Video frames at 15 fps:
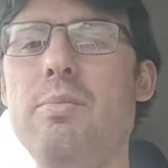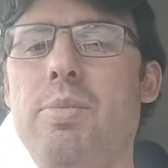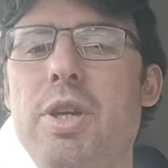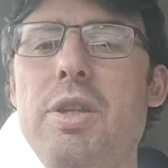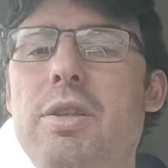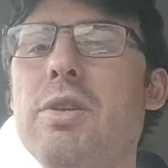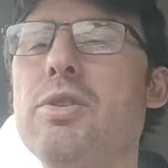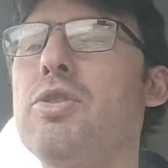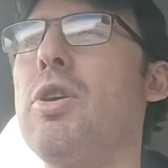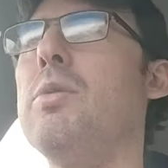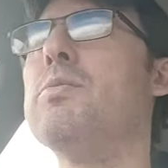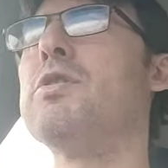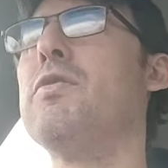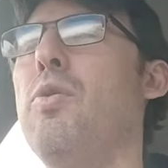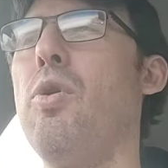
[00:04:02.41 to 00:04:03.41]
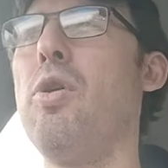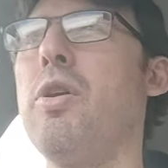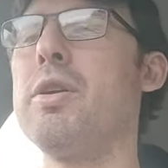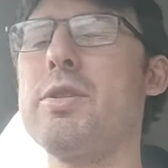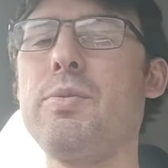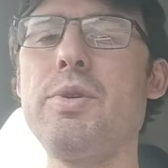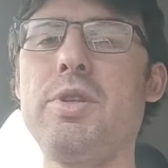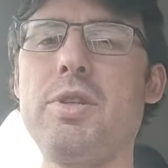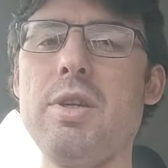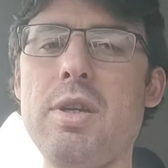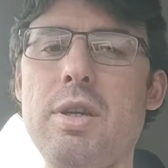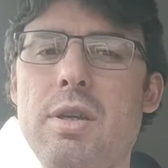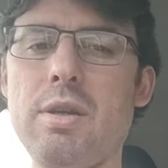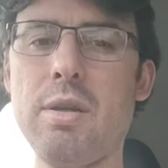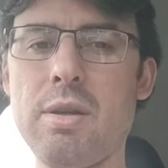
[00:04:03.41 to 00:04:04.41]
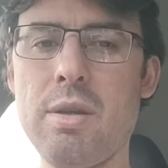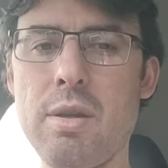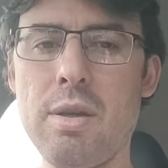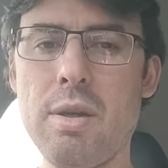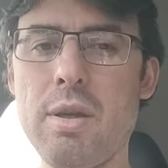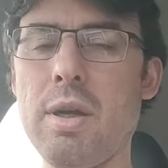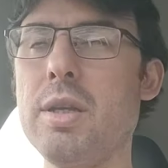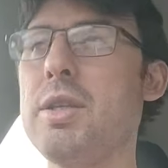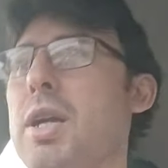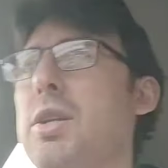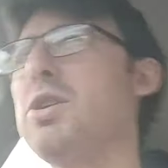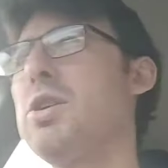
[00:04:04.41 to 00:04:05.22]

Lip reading: beat the drums of war, as we see. It's not